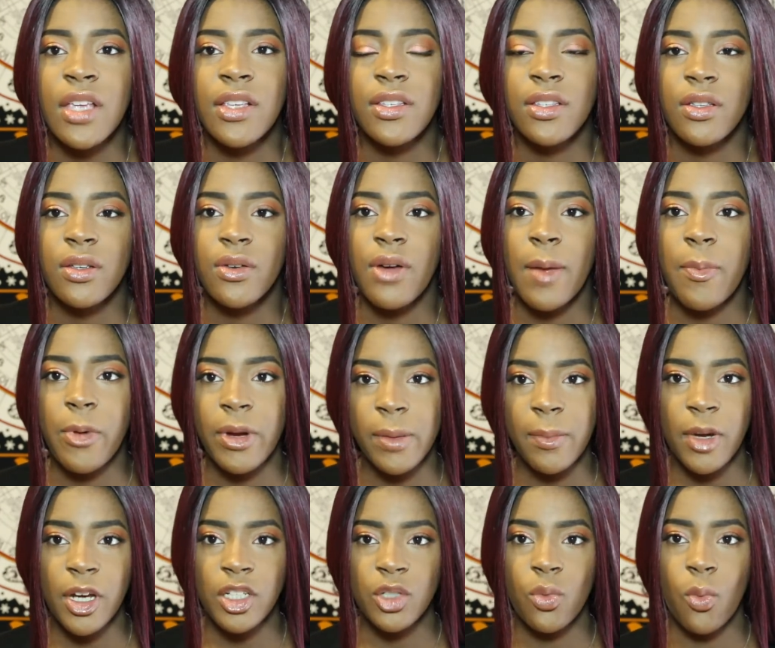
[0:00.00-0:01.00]
So I pretty
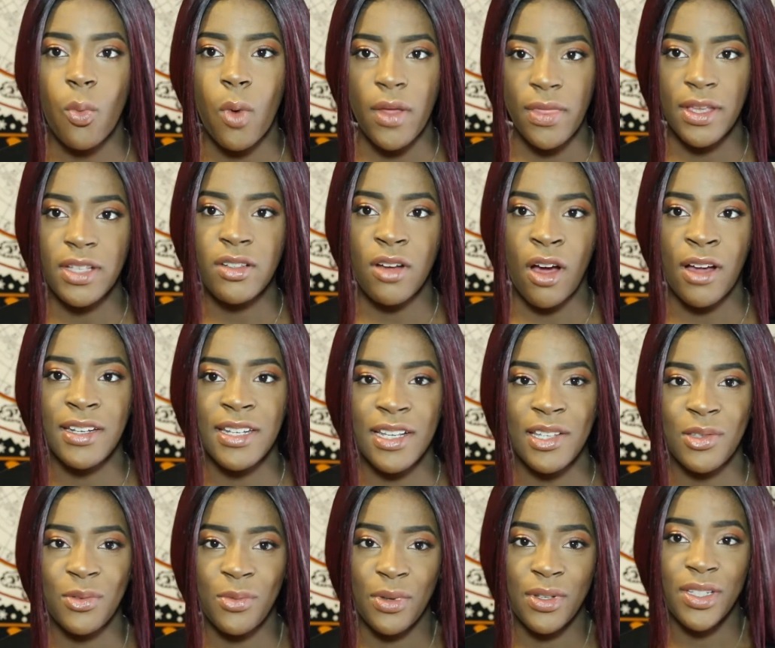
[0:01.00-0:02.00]
much won this
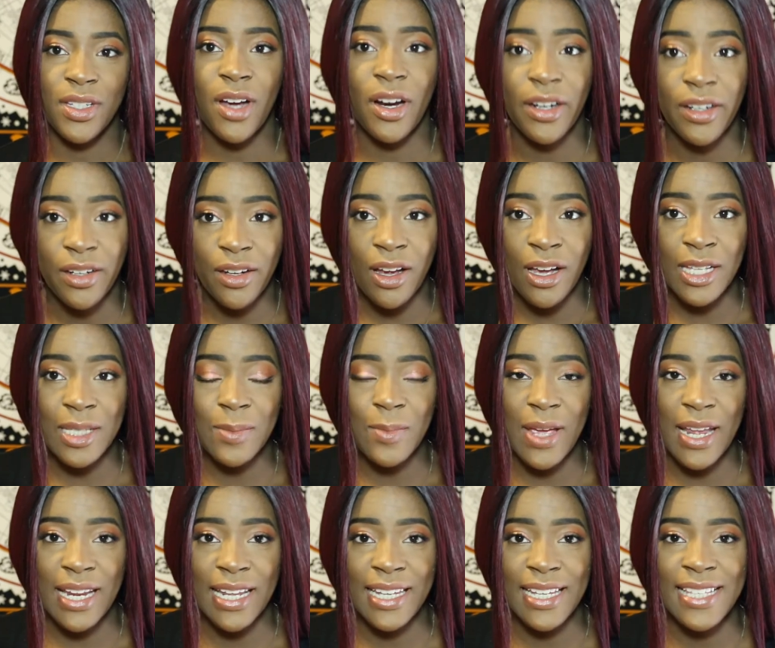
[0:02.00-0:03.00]
contest with Tarte
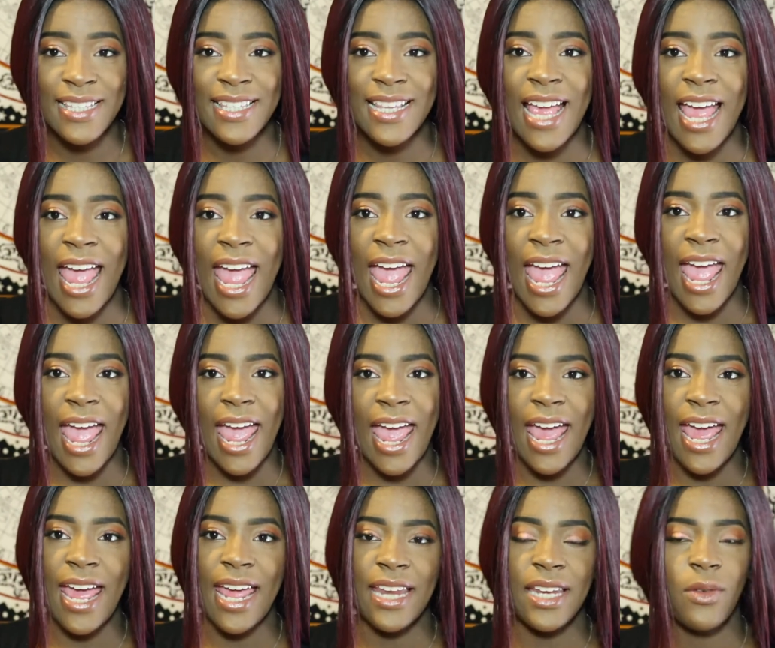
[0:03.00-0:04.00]
Cosmetics
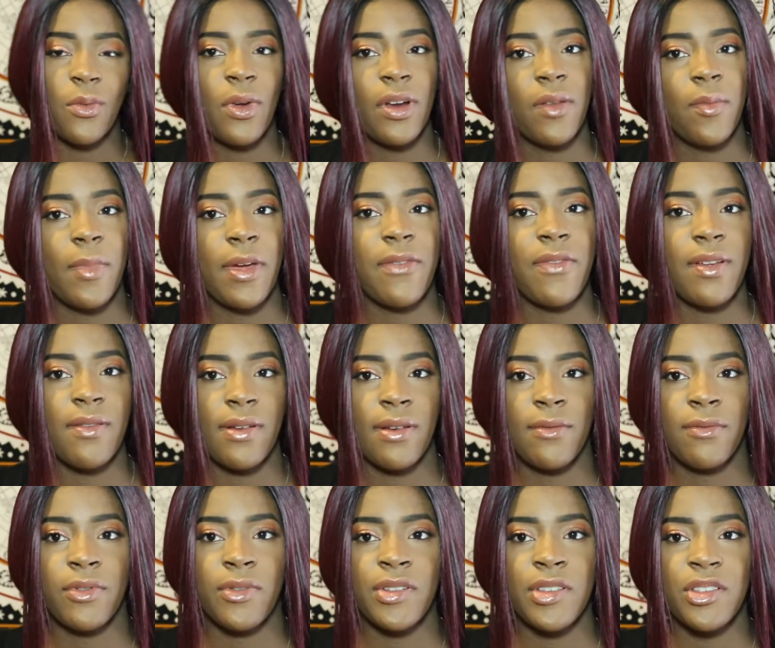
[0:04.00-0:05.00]
and one of my
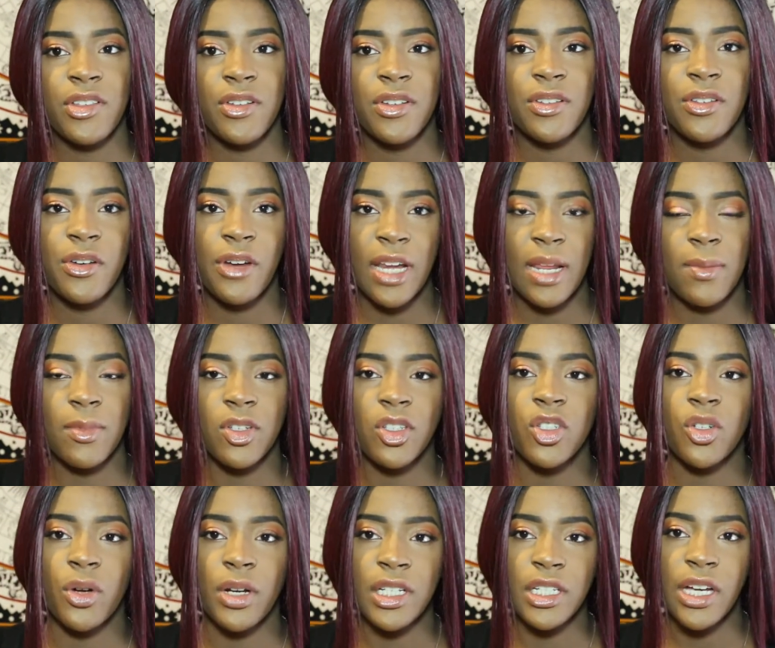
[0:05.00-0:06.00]
favorite influencers, her name is
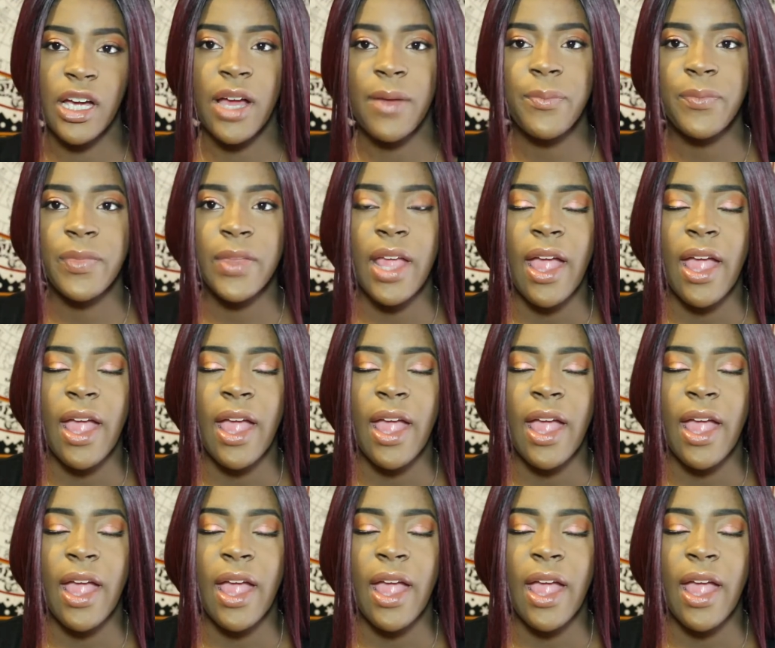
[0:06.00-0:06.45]
Joyjah.